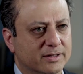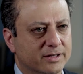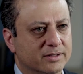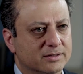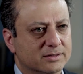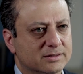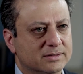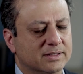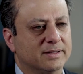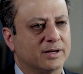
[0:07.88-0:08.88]
clear
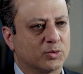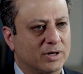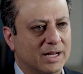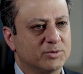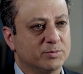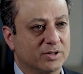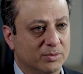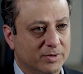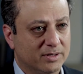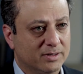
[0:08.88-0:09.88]
that a crime has been
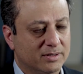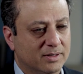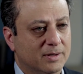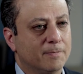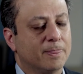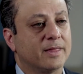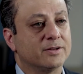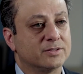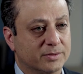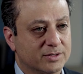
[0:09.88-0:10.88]
committed, that
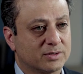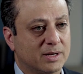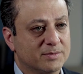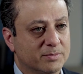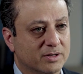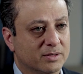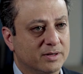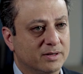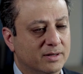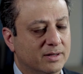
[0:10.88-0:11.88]
a serious crime has been
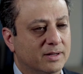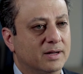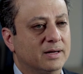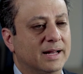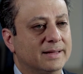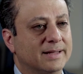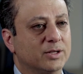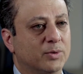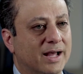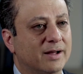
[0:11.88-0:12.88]
committed, and that
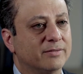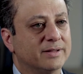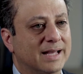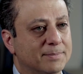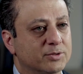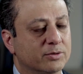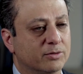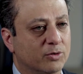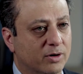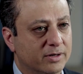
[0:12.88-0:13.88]
you have the absolute
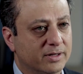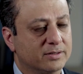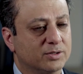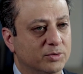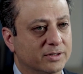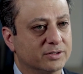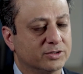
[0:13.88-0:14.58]
authority to bring the